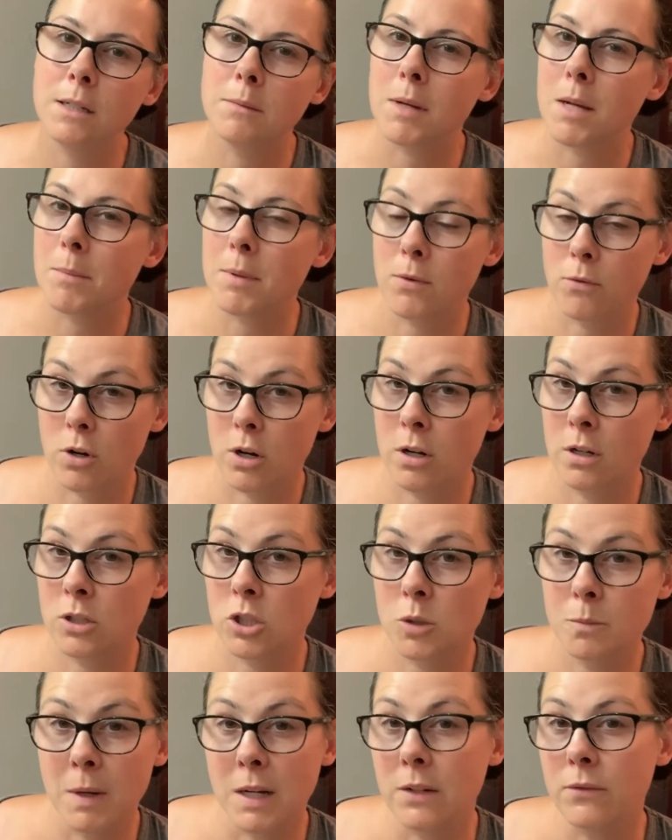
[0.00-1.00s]
I might be
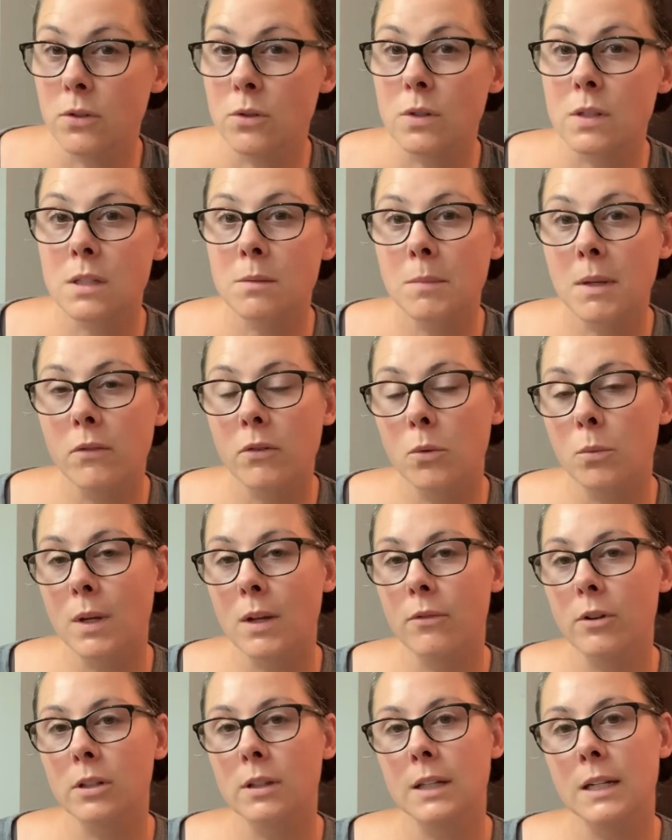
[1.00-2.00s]
wrong, she might have used some even
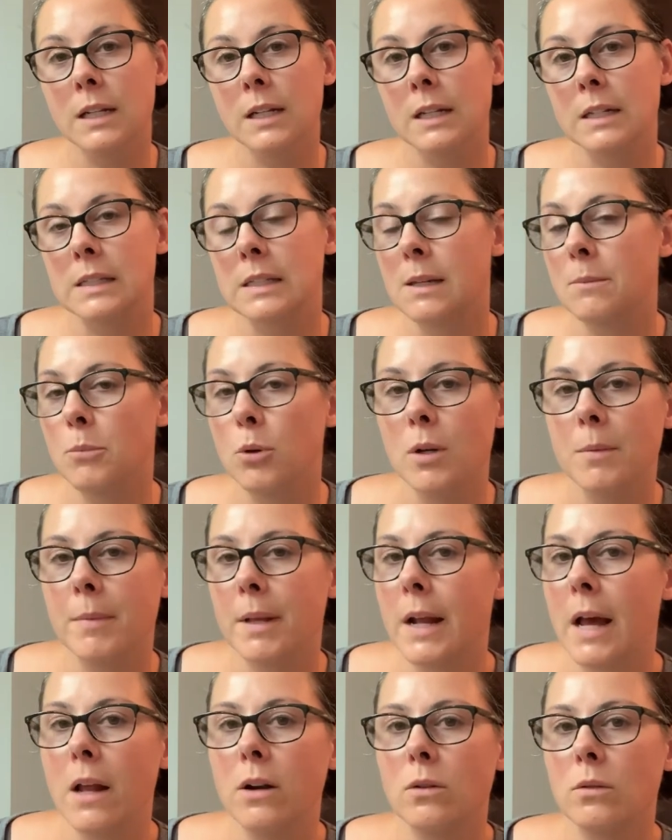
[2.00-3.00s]
weave or linen at some point,
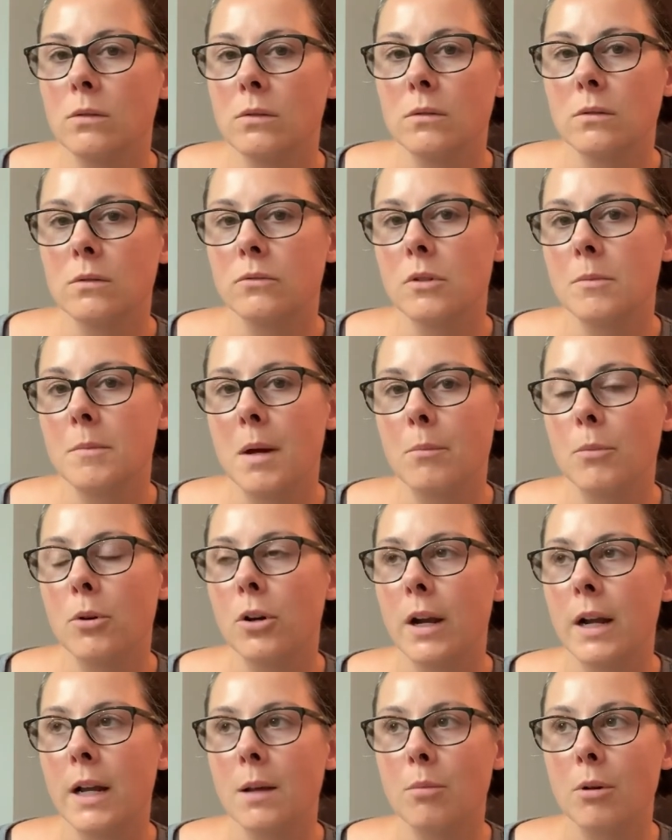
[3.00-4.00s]
but I don't
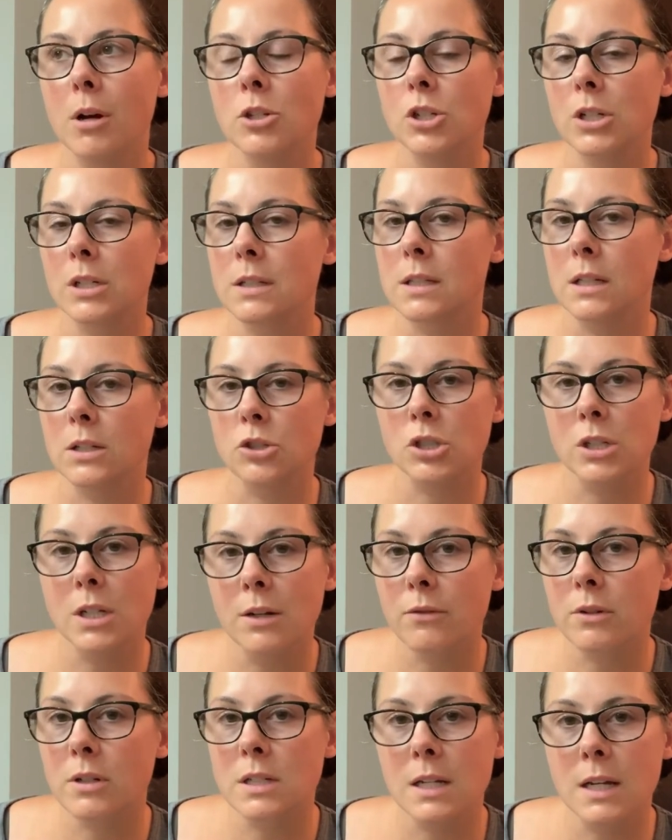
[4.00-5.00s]
remember any projects that she
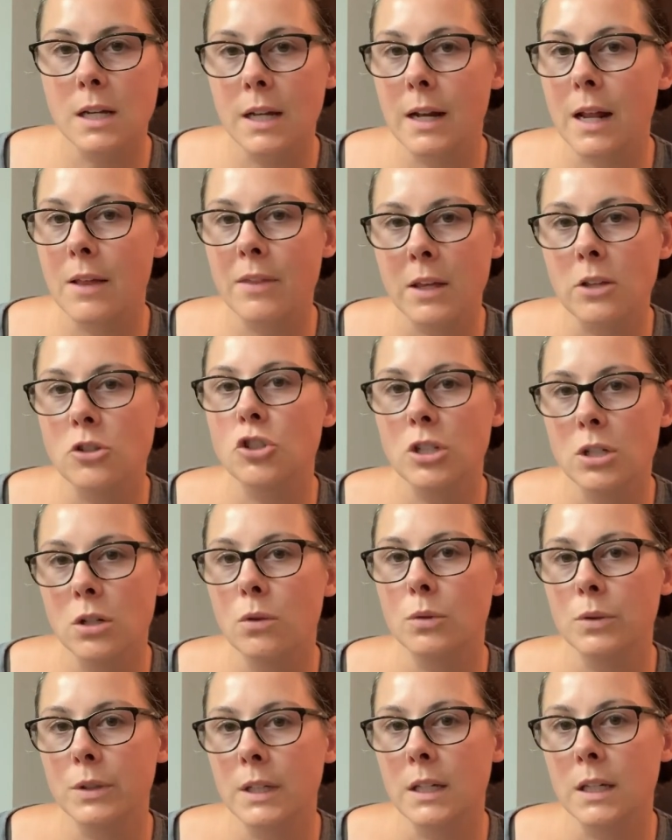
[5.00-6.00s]
ever did. I think she
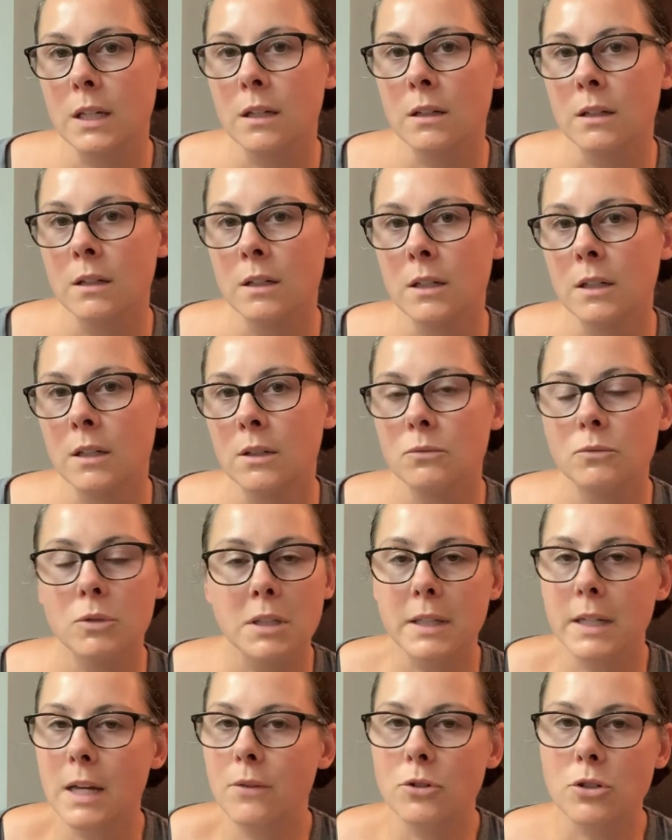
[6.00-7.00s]
only
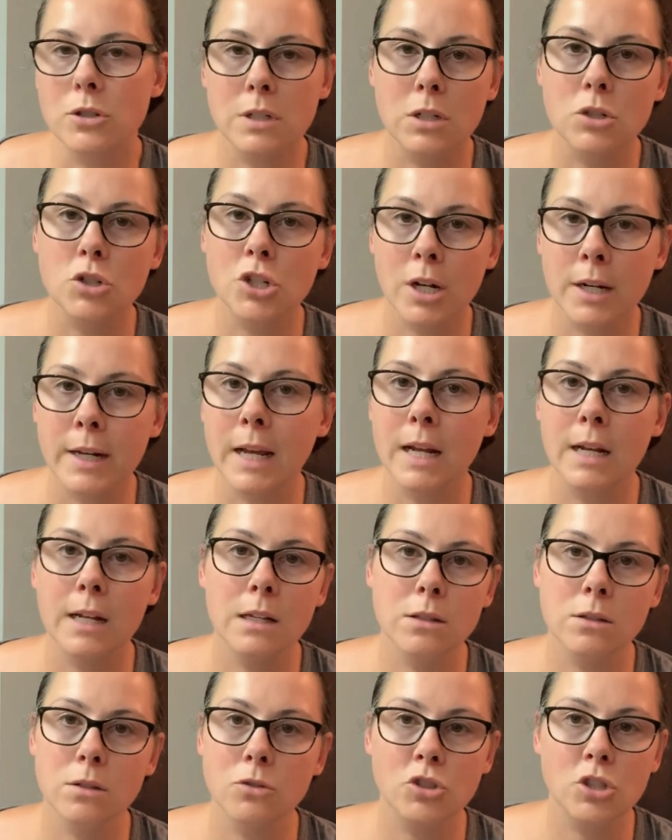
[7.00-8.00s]
really ever stitched on
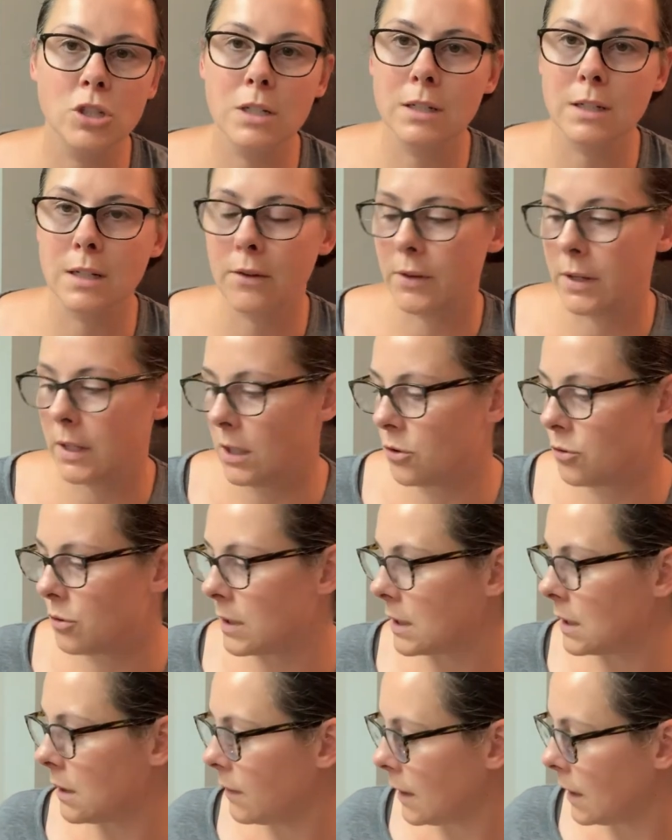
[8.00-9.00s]
Ada, so she didn't have any
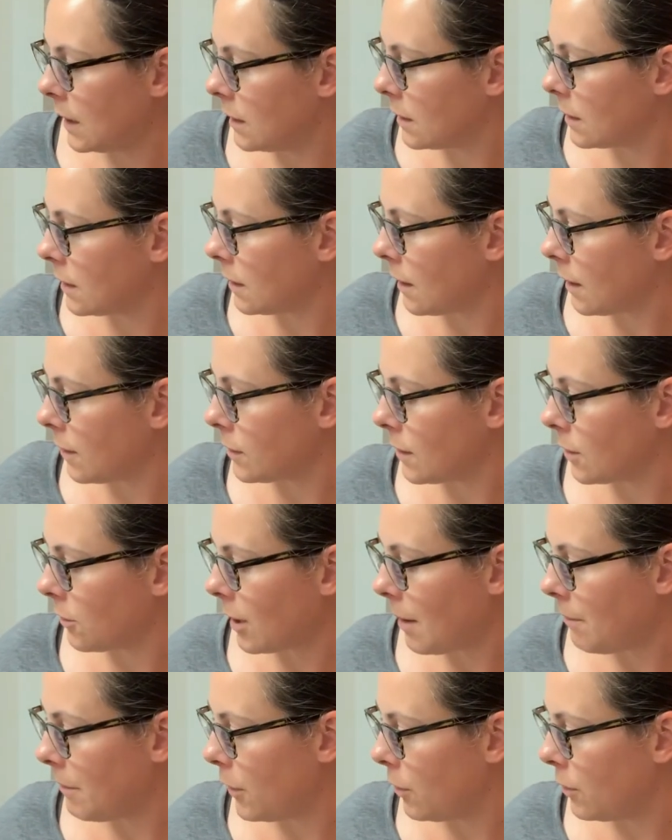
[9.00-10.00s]
interest in these. So I
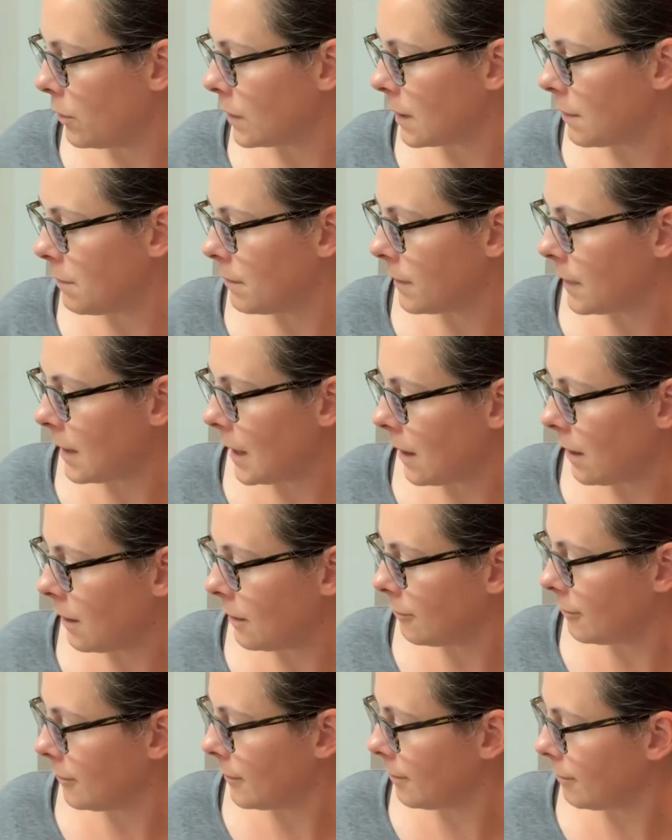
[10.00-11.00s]
grabbed those and
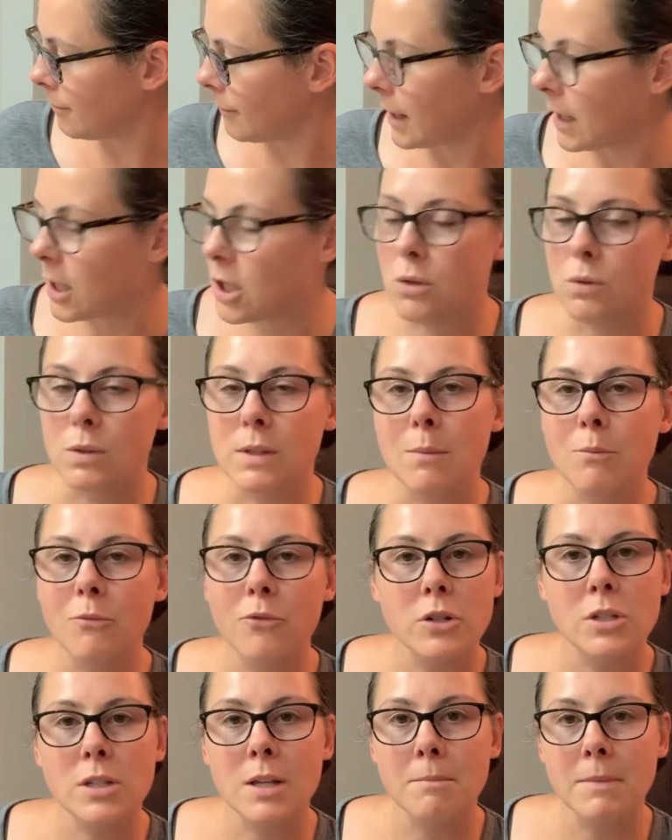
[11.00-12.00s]
think I can use them
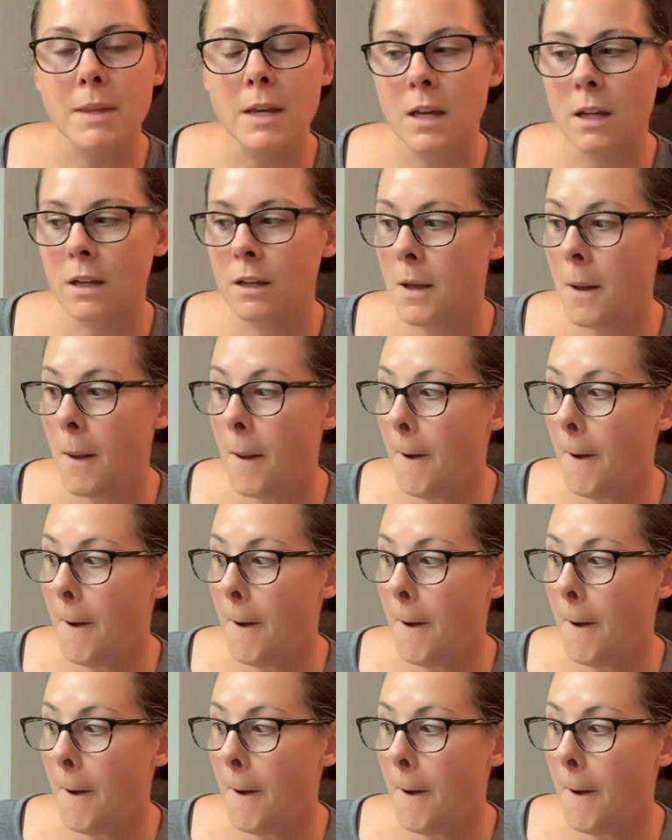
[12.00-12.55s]
for something.